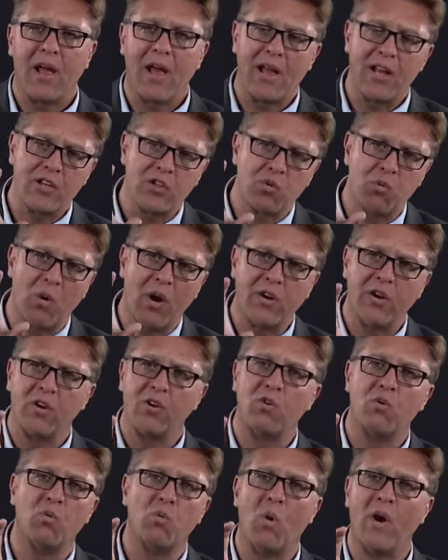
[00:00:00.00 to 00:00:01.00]
as one
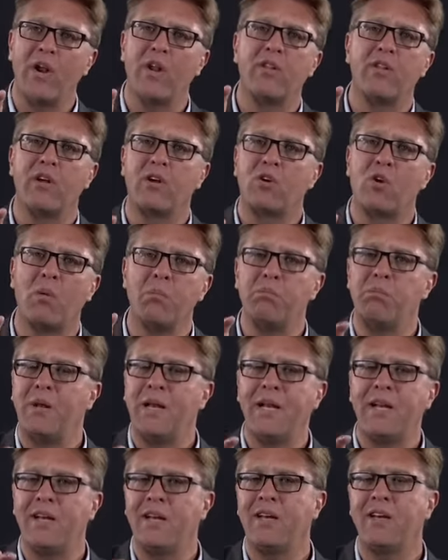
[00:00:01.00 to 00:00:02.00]
of the
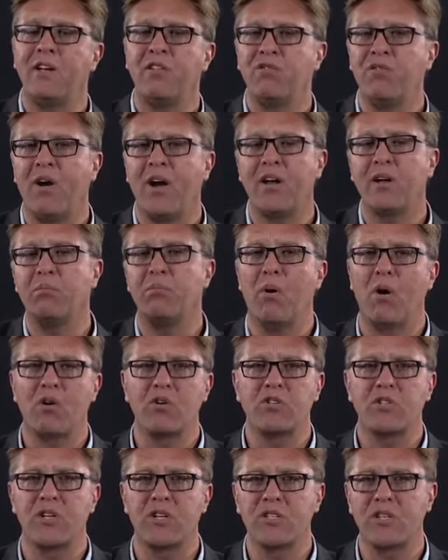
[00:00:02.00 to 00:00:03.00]
completely defined
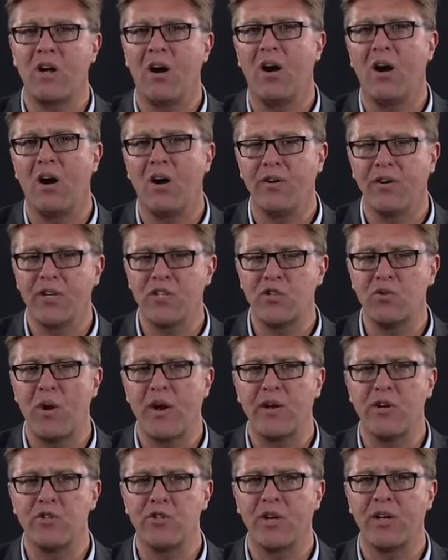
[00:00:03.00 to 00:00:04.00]
boxes are on a
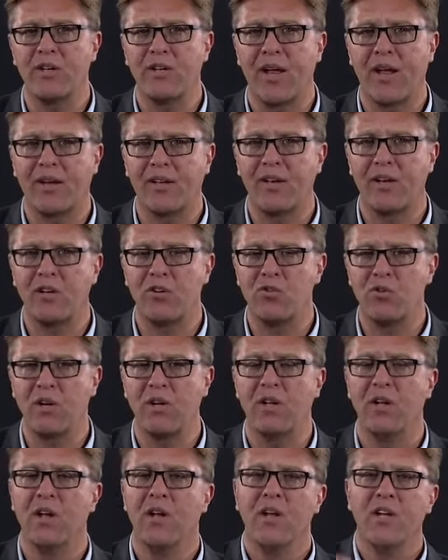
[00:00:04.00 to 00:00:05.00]
strategy and tactic
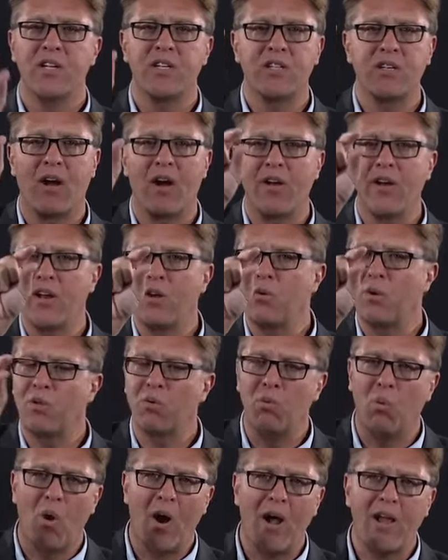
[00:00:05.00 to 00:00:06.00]
tree, starting
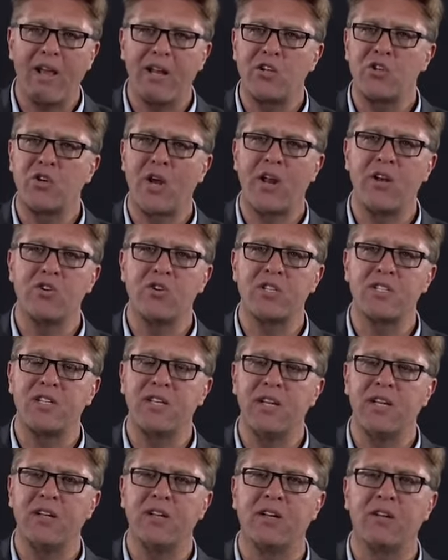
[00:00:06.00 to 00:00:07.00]
with why a change is
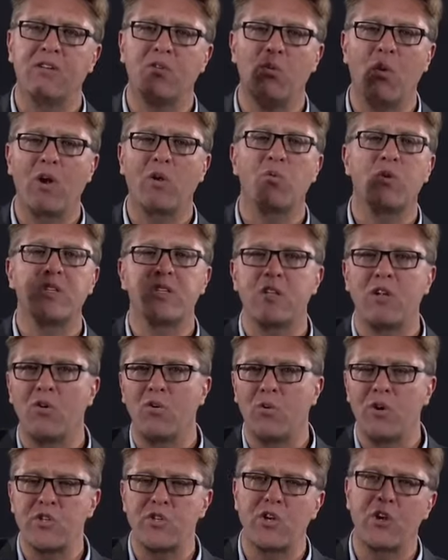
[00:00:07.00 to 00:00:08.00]
needed, what was the
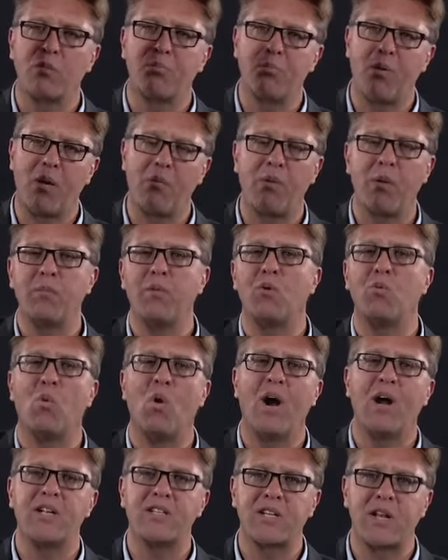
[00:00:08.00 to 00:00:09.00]
original problem and
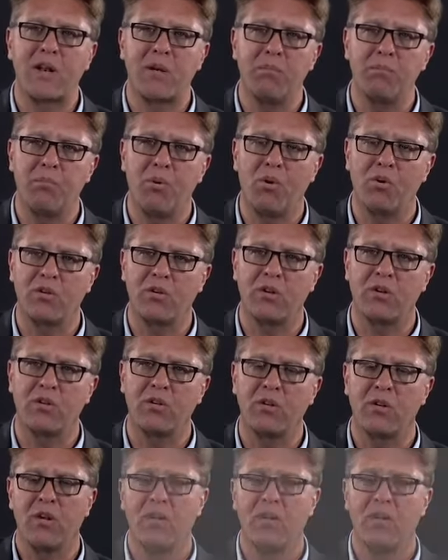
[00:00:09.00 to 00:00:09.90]
why is it important,